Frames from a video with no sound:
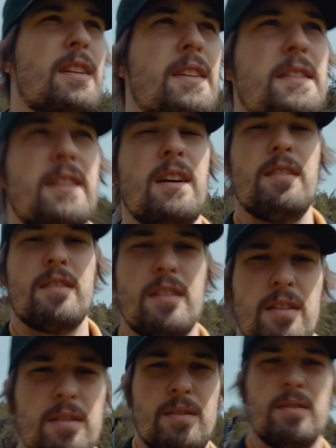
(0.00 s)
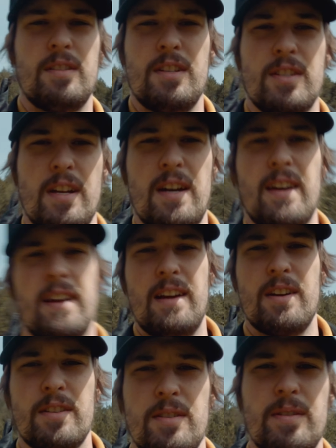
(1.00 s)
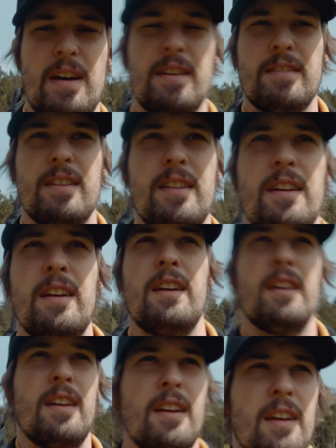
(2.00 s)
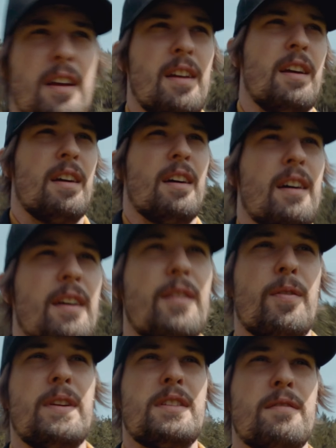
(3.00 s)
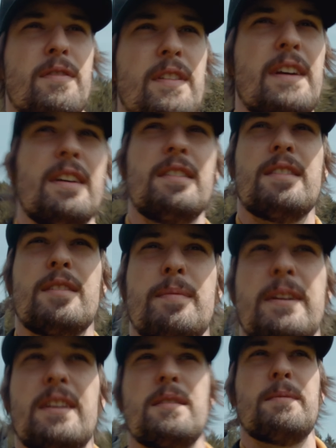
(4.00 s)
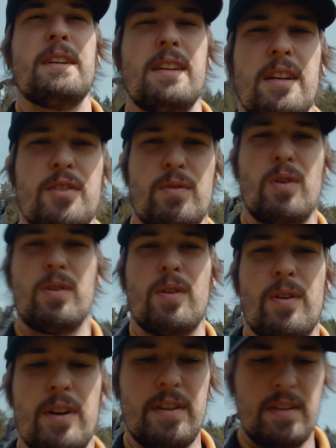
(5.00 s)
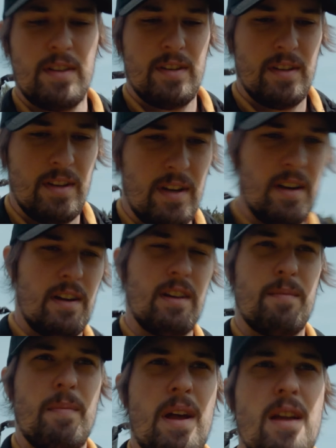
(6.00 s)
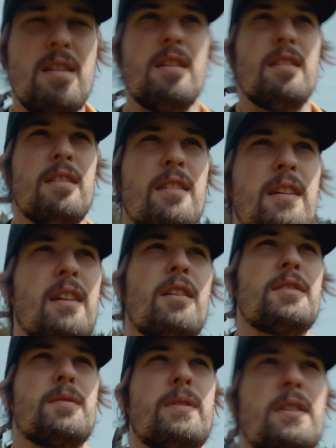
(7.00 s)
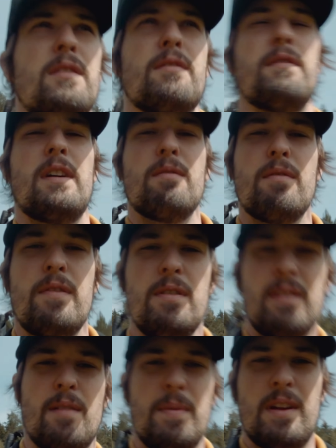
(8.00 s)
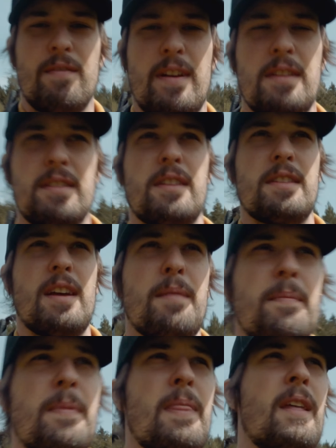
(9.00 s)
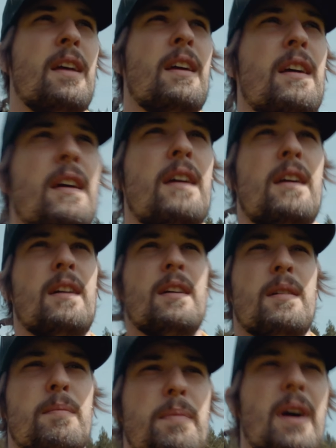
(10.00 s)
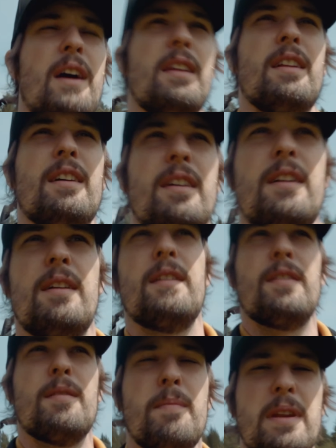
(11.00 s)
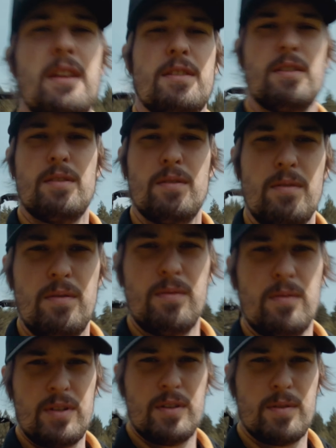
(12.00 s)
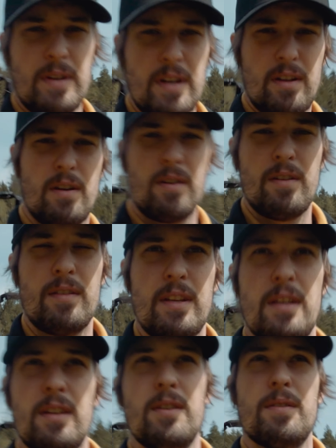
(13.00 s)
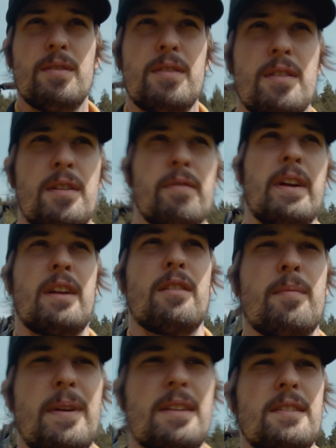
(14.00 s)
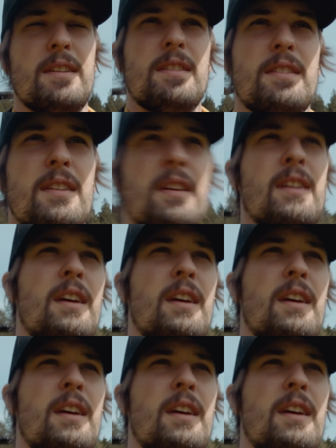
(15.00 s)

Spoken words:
testing out the new DJI Air 2S. The reason for this is because I'm taking a drone course in May, and I also want to do the flight review to get my advanced exam. But the Mini 2, which is what I currently use on a regular basis,